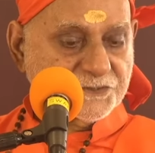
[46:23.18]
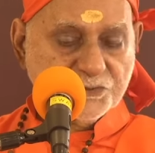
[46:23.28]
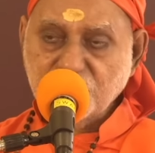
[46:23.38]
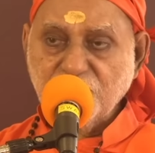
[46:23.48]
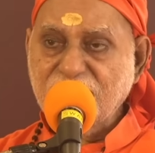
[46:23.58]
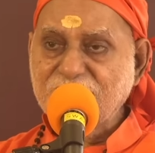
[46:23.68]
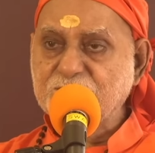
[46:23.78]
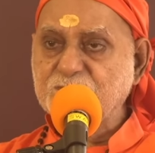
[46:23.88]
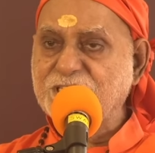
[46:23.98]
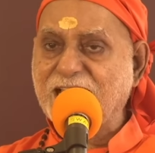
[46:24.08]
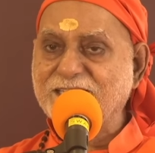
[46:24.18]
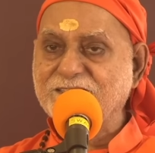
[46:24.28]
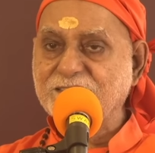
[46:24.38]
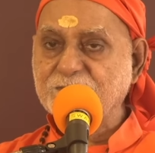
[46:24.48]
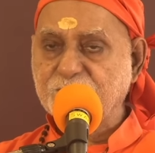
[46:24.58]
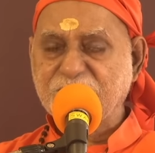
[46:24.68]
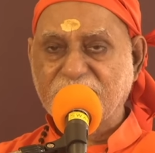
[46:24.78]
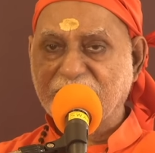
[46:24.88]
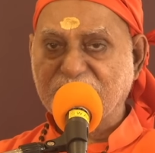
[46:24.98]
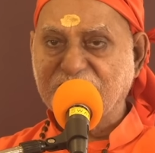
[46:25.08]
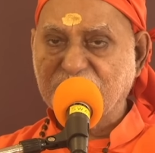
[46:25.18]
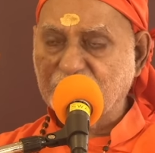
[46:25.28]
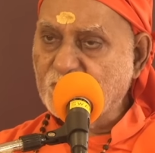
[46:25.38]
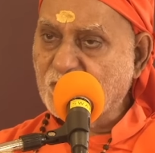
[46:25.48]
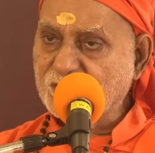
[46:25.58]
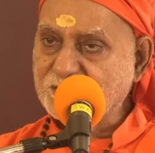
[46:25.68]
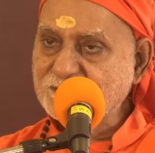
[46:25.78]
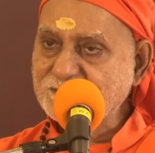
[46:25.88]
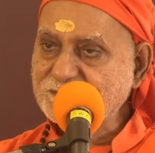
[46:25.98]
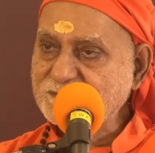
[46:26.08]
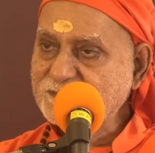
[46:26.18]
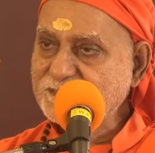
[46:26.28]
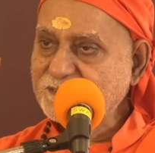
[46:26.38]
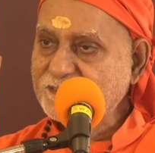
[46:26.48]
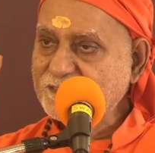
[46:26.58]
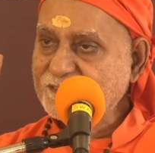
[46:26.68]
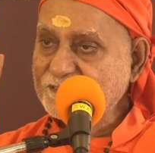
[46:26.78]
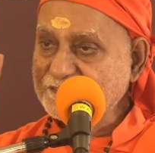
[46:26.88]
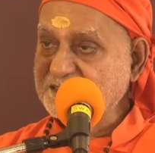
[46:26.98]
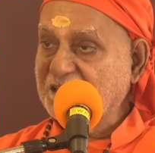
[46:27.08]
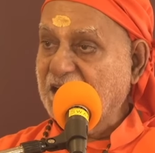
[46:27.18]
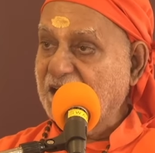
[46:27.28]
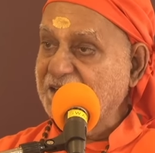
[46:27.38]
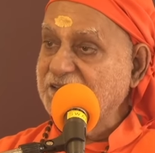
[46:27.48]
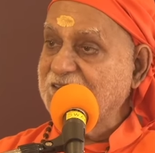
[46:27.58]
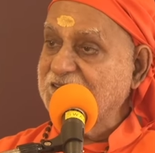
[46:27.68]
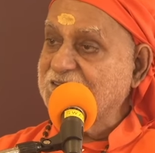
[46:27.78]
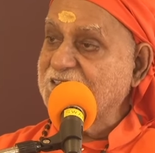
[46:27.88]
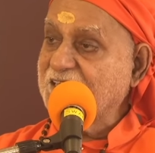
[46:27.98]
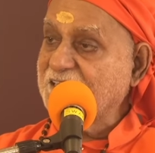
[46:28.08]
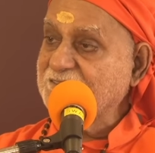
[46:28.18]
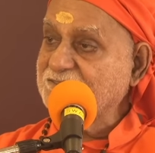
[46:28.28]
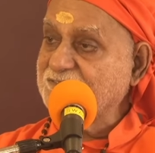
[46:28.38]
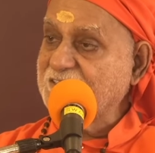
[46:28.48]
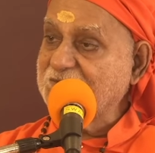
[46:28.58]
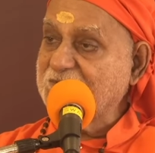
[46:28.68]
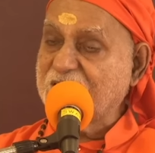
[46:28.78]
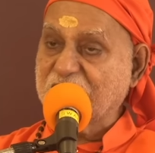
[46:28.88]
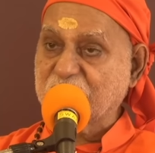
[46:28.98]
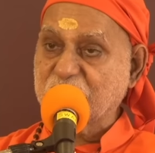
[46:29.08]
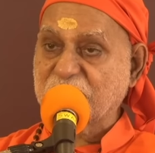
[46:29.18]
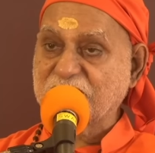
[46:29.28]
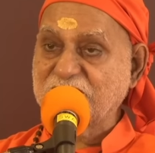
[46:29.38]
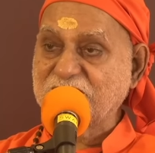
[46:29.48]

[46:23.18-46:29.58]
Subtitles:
You don't have to chant to be connected to God. The I is there, firmly rooted.